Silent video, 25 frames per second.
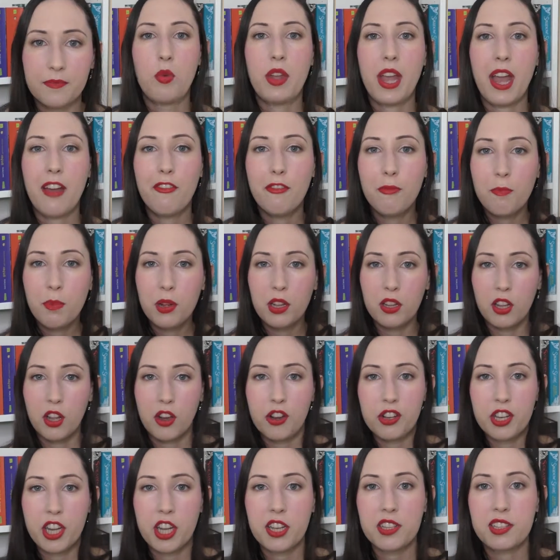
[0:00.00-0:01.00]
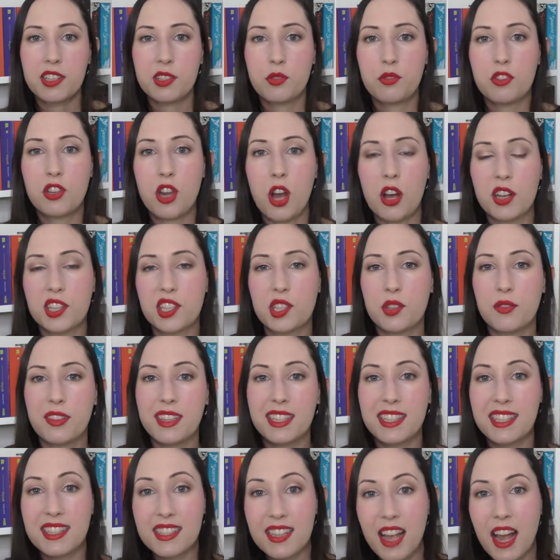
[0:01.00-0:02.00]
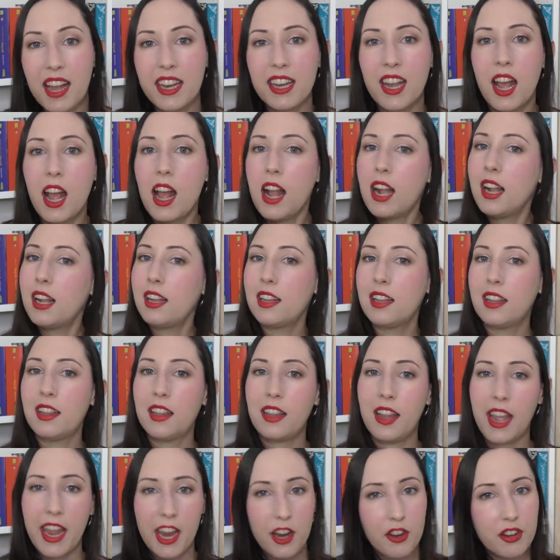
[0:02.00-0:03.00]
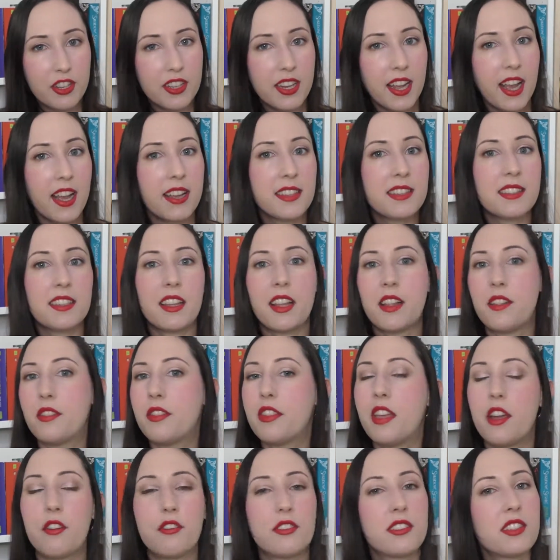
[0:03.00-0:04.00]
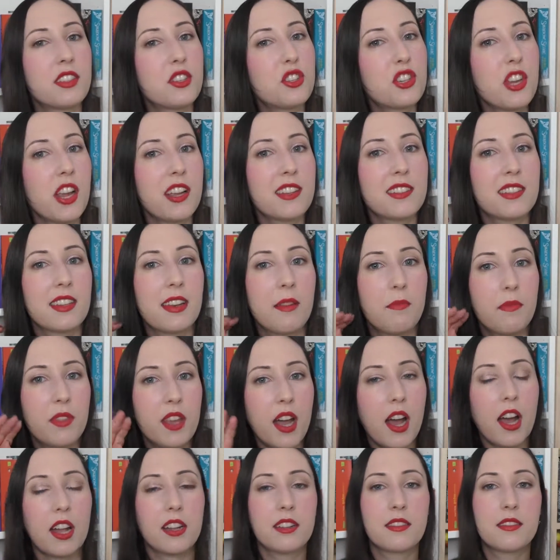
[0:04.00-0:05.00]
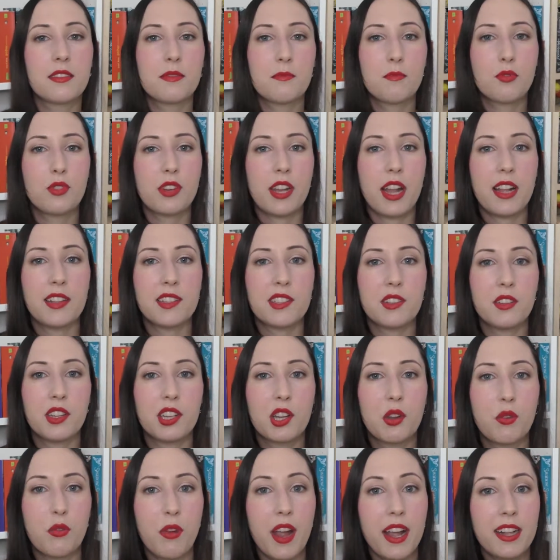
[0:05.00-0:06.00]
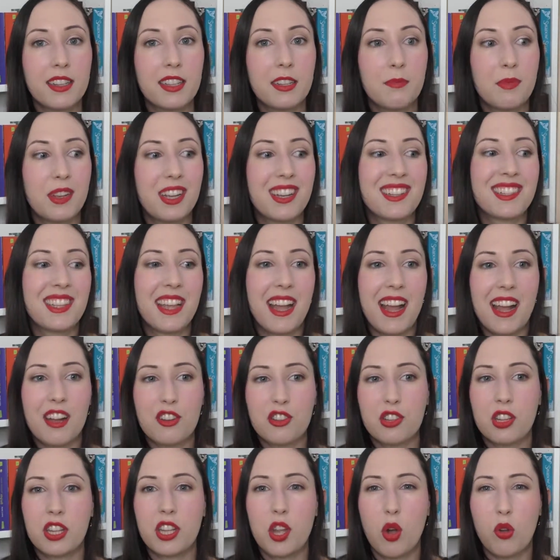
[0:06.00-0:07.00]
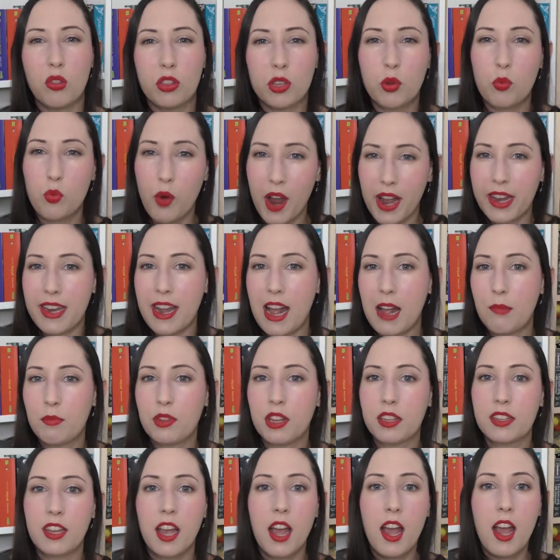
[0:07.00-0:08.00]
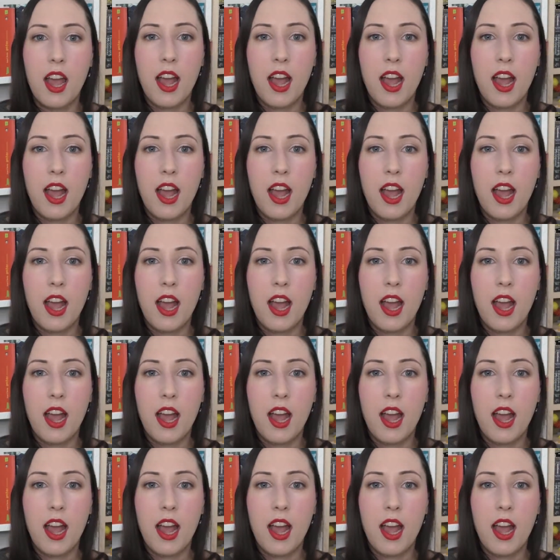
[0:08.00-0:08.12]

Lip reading: We have Polonius who talks to his son Laertes, and there is a chance that I'm not pronouncing it correctly because I actually only read Hamlet.